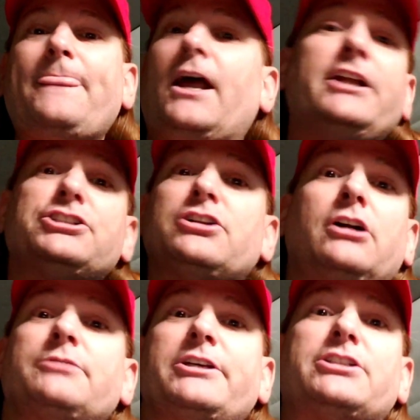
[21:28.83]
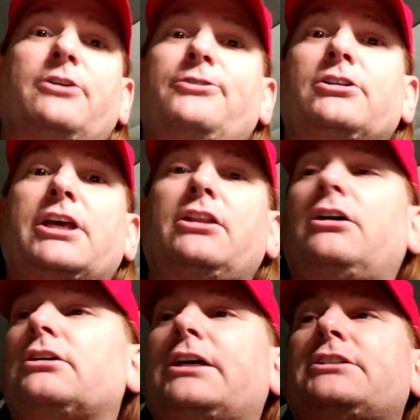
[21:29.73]
I just talk to myself all day
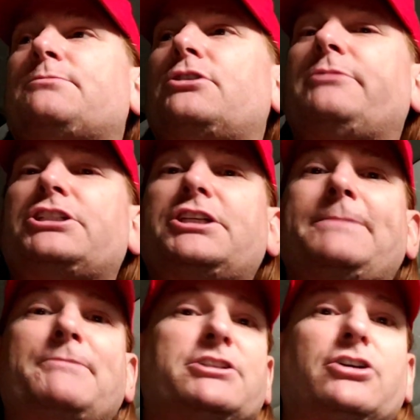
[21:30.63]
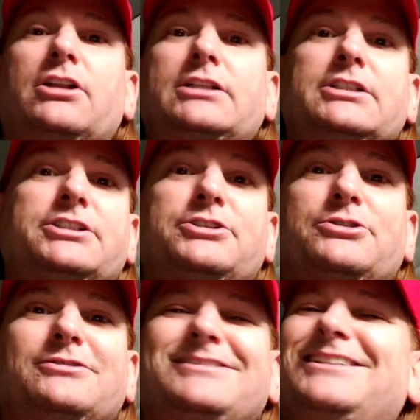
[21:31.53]
long. That's pretty much it. That's all I listen
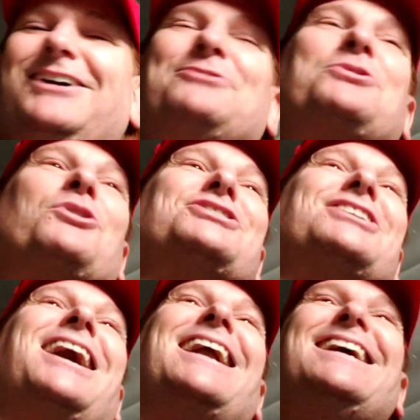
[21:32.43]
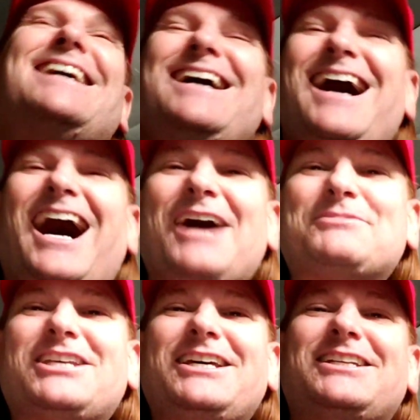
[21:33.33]
to. Of course not. I'm
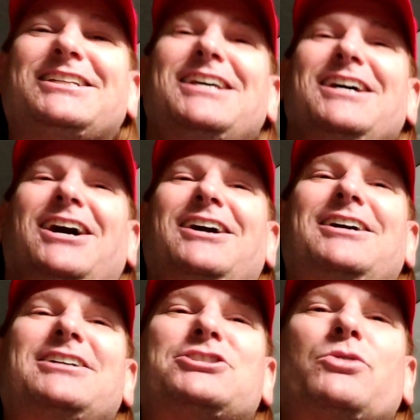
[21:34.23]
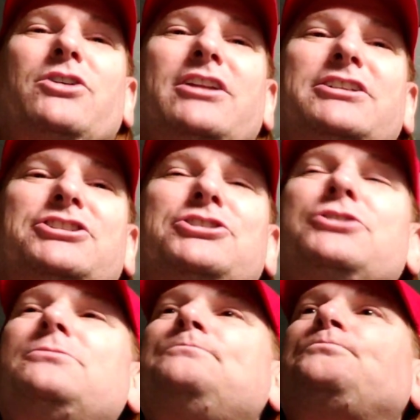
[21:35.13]
kidding. So what do I listen
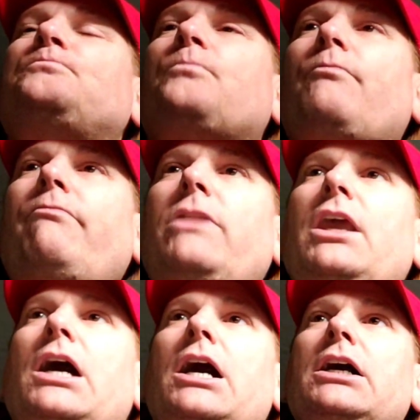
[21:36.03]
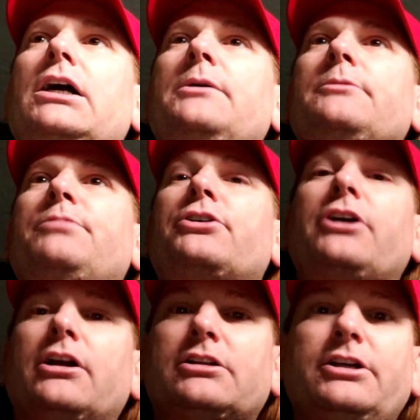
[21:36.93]
to?
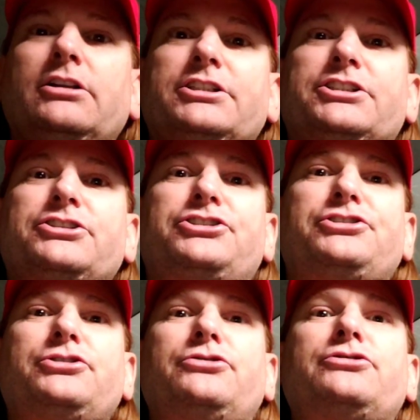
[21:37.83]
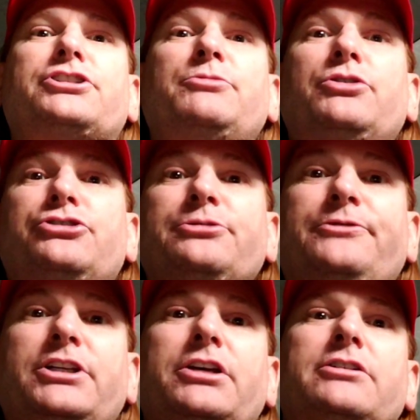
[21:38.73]
Periodically I'll listen to some YouTube
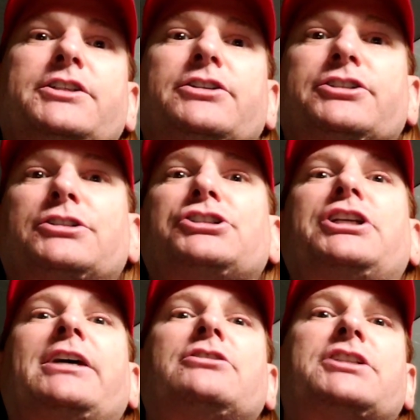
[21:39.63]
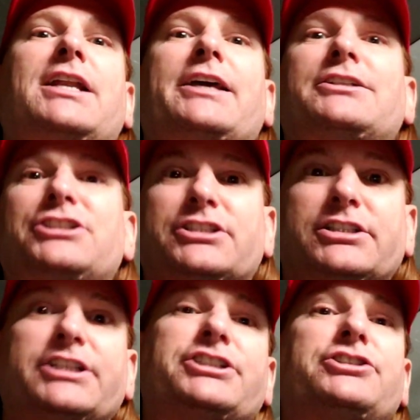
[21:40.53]
videos. There are certain channels that I can just
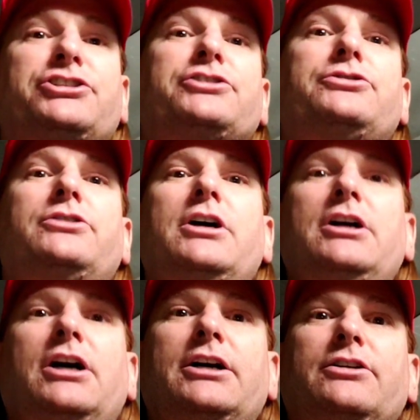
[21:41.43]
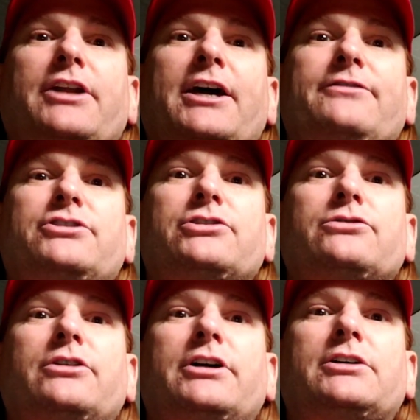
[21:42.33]
listen to. I don't have
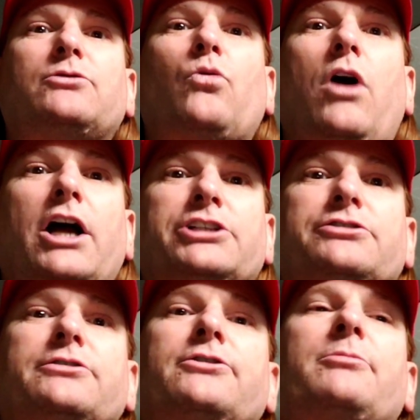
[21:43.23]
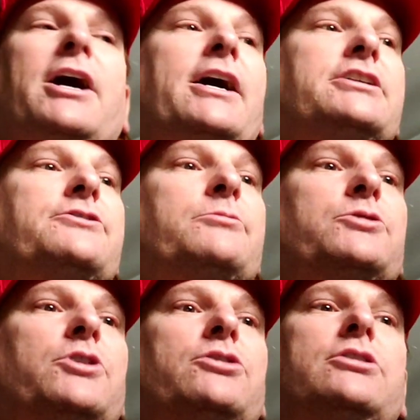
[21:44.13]
to watch or divert my eyes from
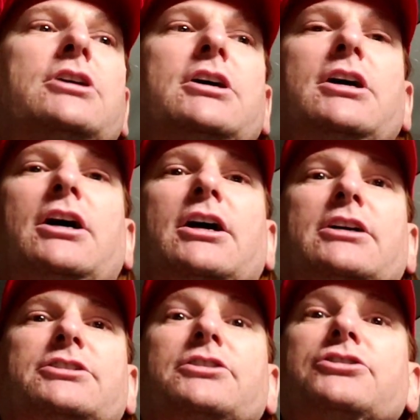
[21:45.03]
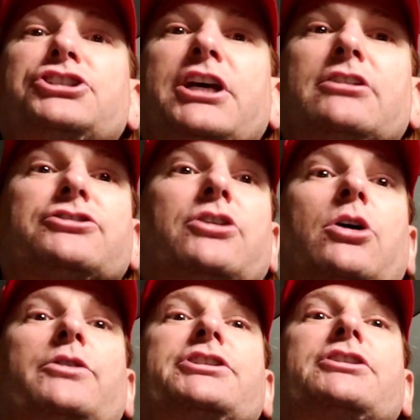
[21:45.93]
the road. So those channels are
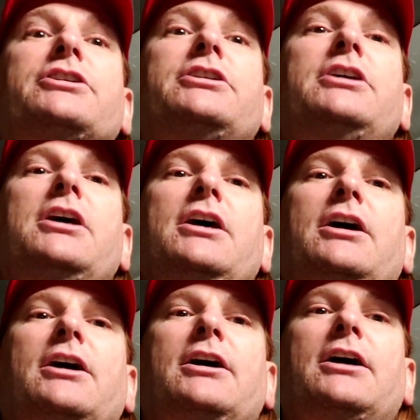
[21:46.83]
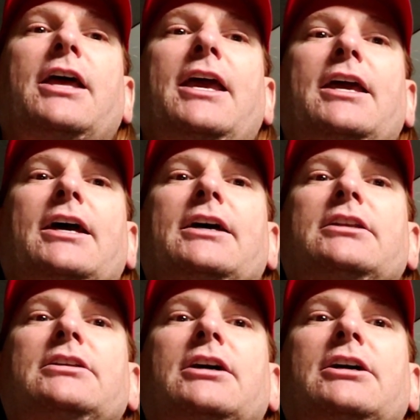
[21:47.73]
always good.
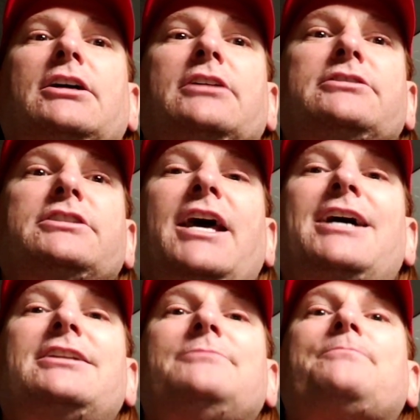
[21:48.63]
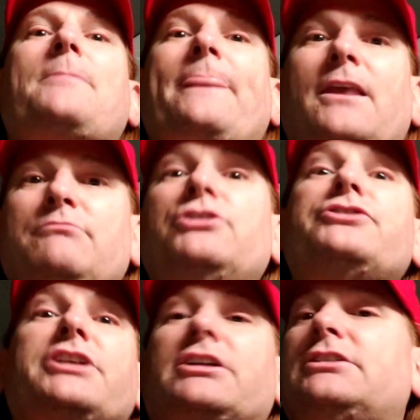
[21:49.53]
And other than that,
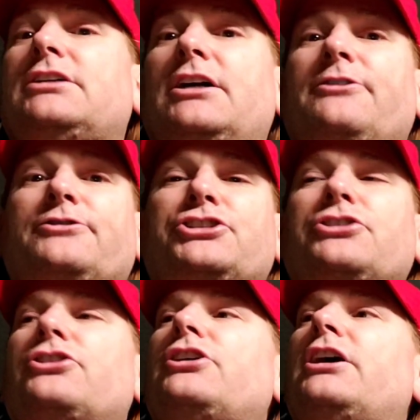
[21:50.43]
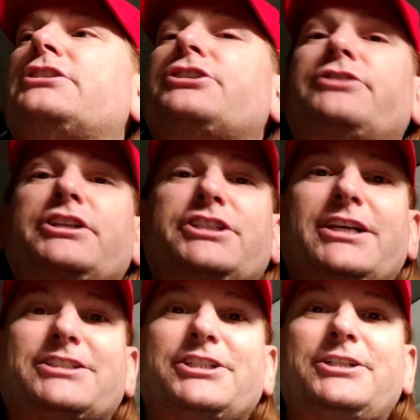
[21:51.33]
music, for sure. Sirius
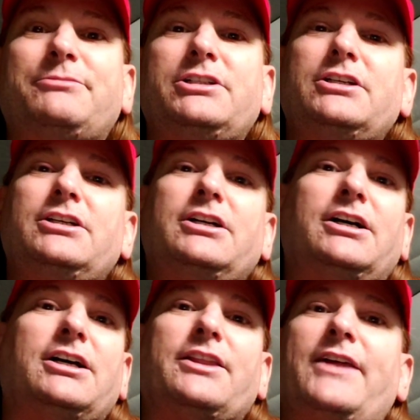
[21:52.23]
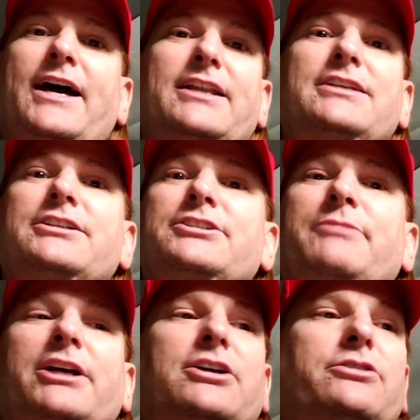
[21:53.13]
XM, that is
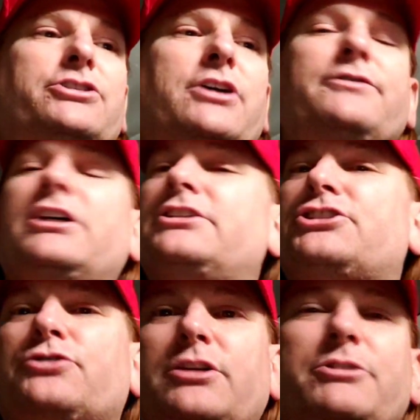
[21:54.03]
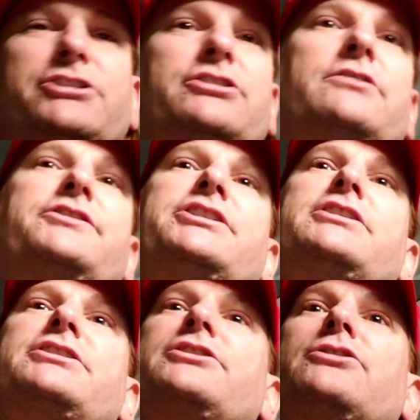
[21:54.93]
my go-to. I've done the streaming
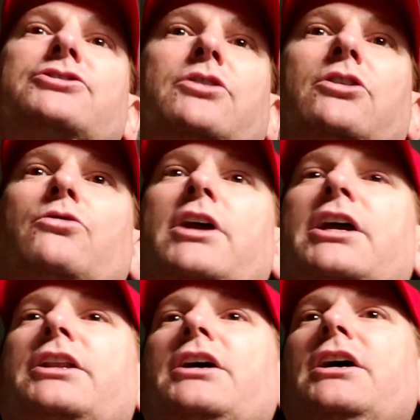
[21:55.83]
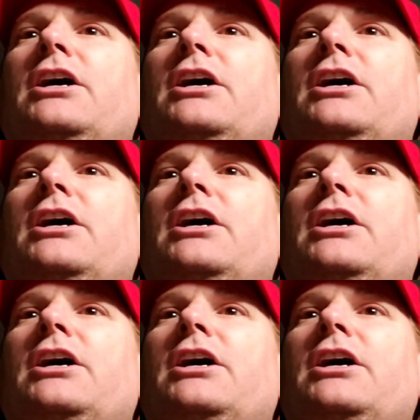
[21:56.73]
services, and those are all great.